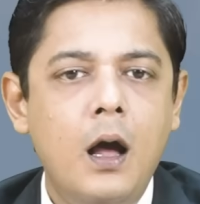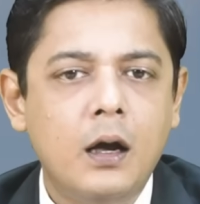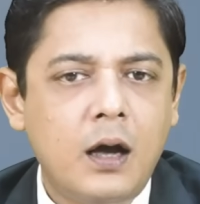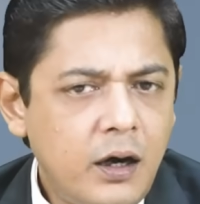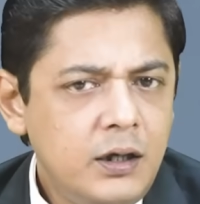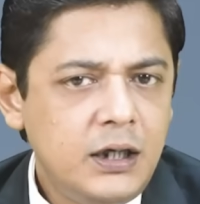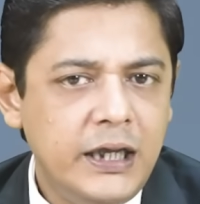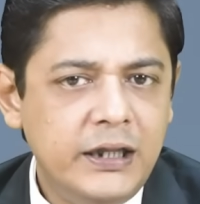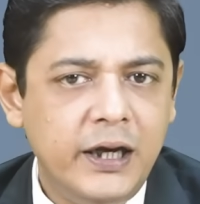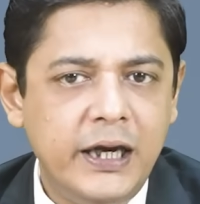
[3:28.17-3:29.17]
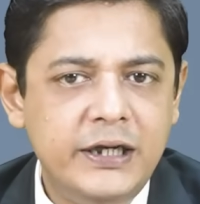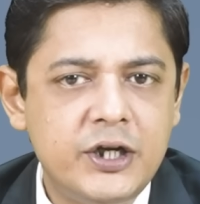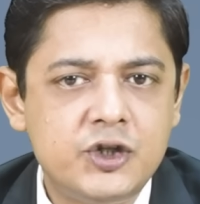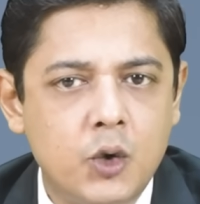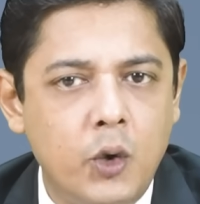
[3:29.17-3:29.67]
Currently, the
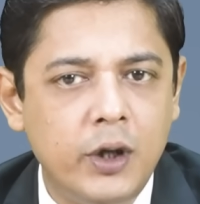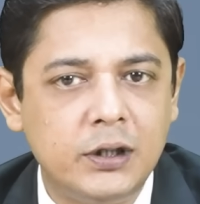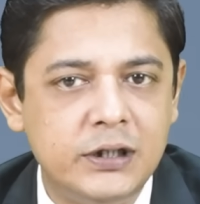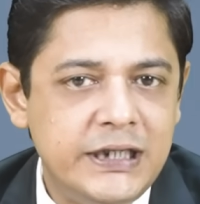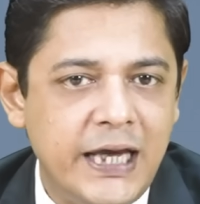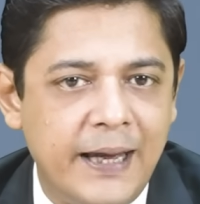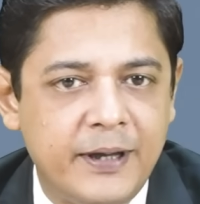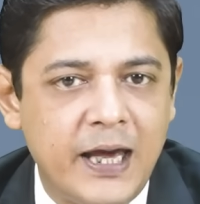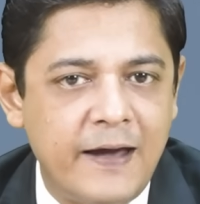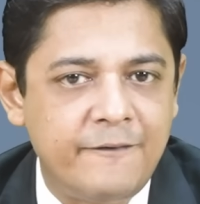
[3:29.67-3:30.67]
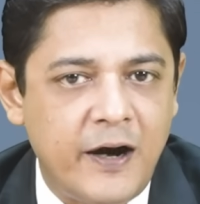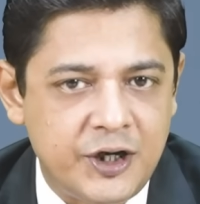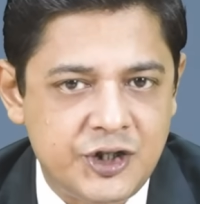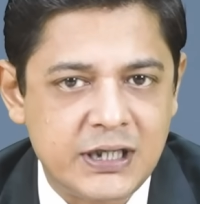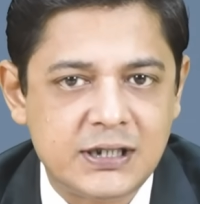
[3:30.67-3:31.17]
Indian Sukhoi 30 MKI
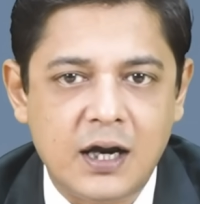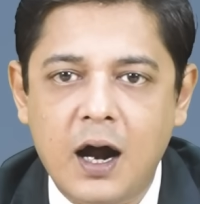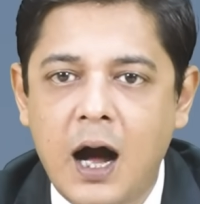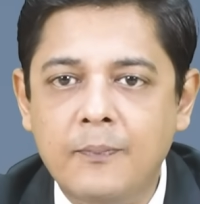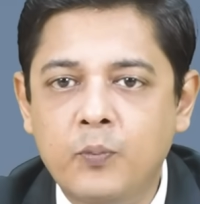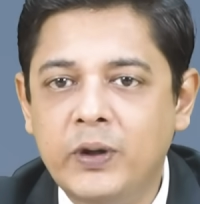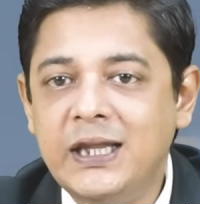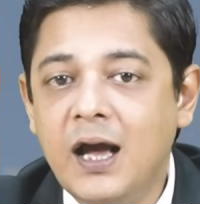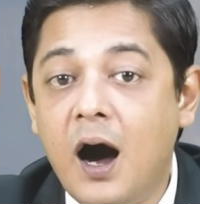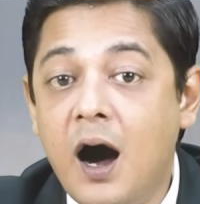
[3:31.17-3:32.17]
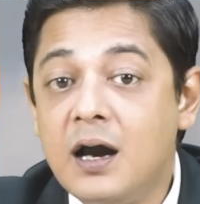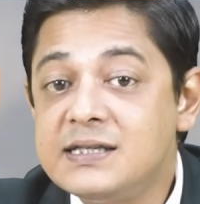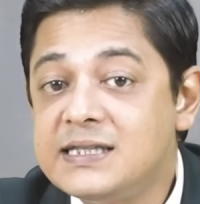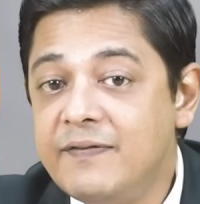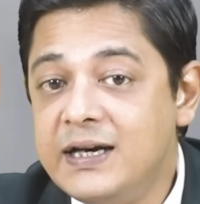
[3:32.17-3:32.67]
fighter jets are armed with the
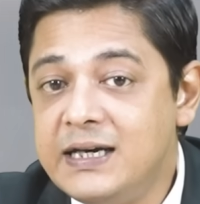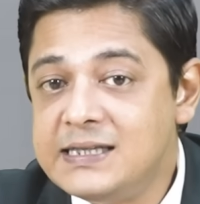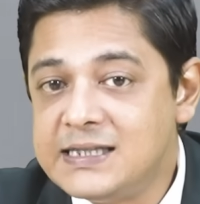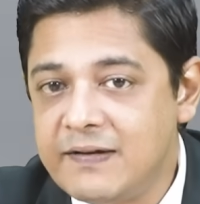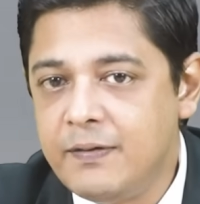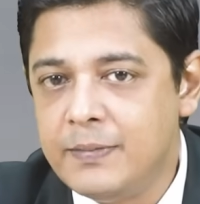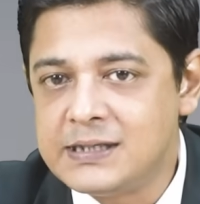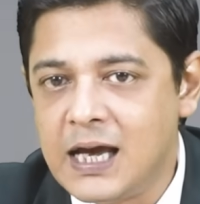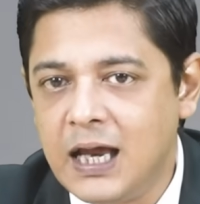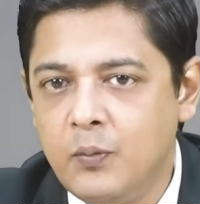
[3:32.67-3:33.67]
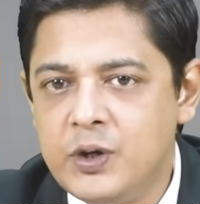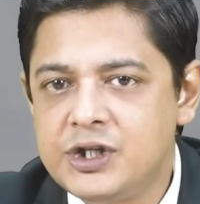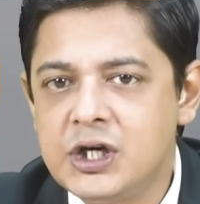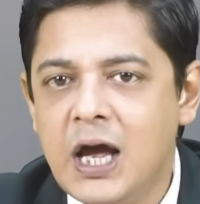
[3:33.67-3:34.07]
R-77 missile, which